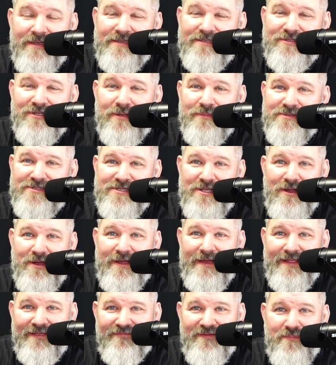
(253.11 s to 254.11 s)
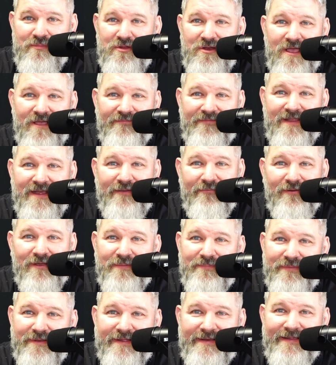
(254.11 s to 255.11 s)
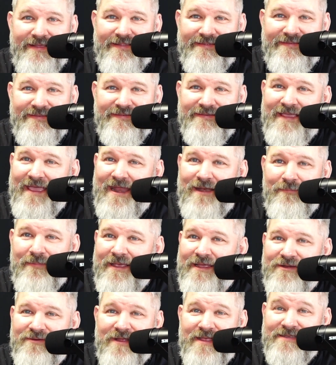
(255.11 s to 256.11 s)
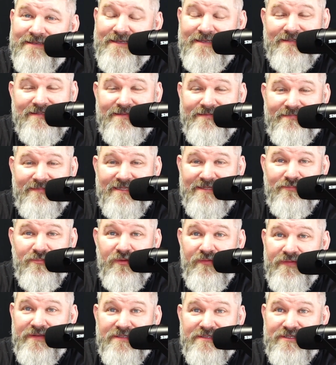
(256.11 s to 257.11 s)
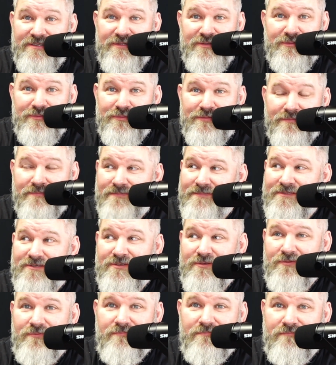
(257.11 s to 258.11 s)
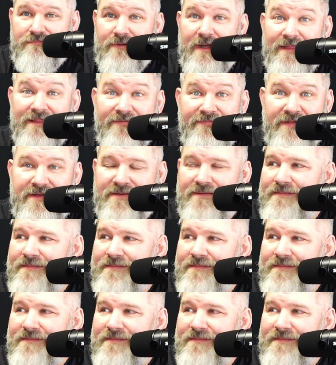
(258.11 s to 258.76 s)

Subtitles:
So I'm sorry if I put off anyone, but it's just got to be addressed because this movie's too relevant.